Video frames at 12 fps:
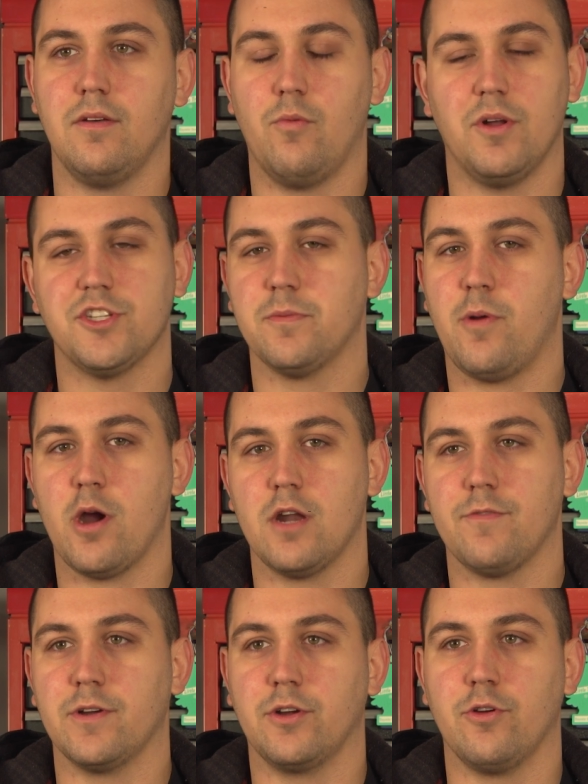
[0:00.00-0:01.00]
Once you're part
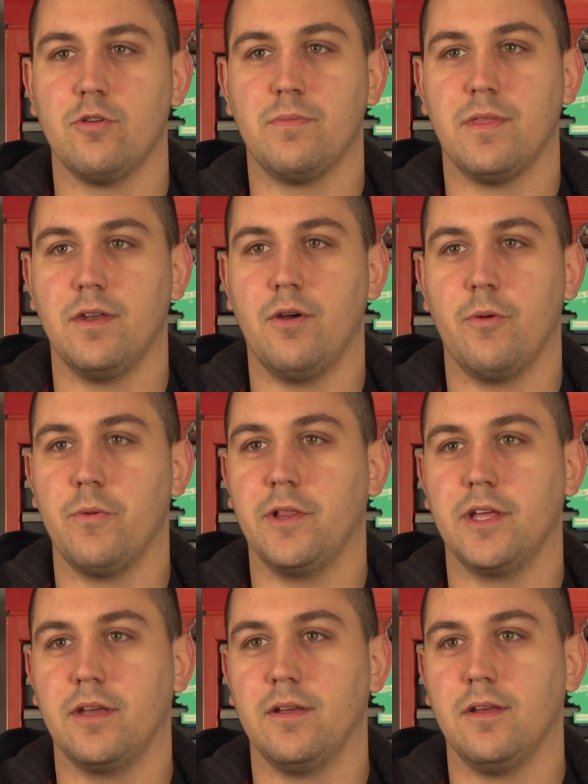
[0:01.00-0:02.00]
of a group, then no one
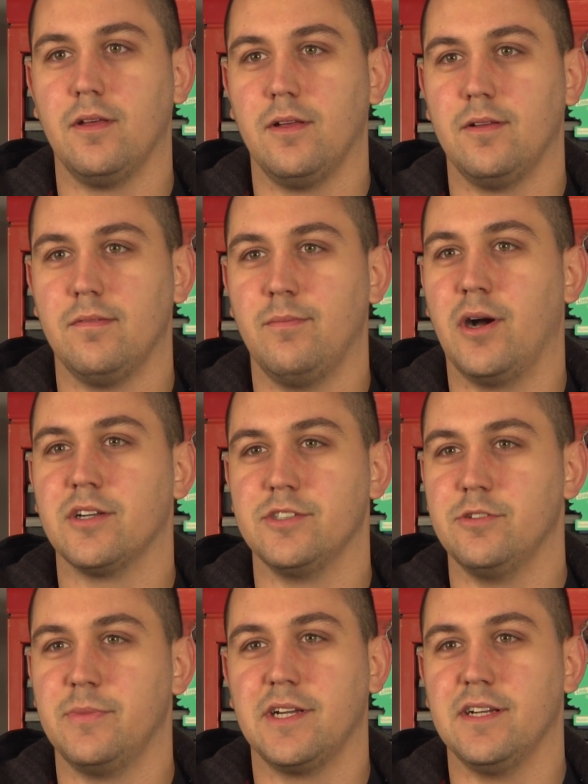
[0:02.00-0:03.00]
really bugs you
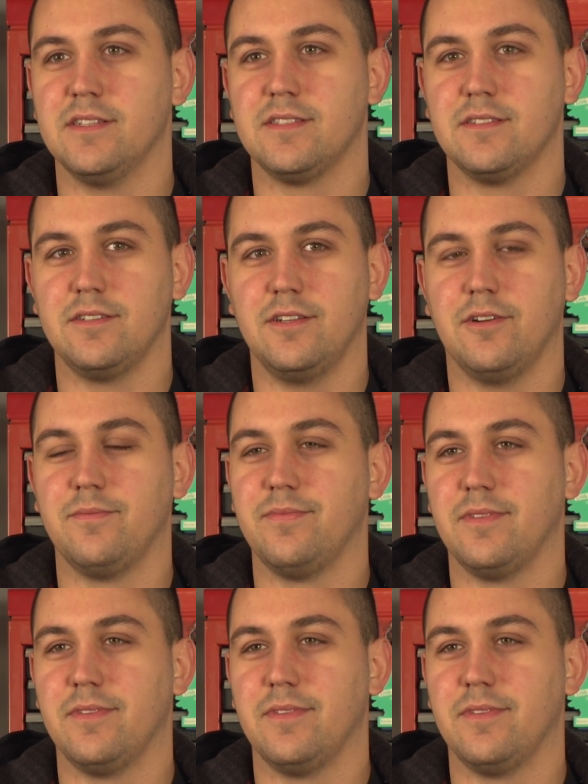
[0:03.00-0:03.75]
because, you know,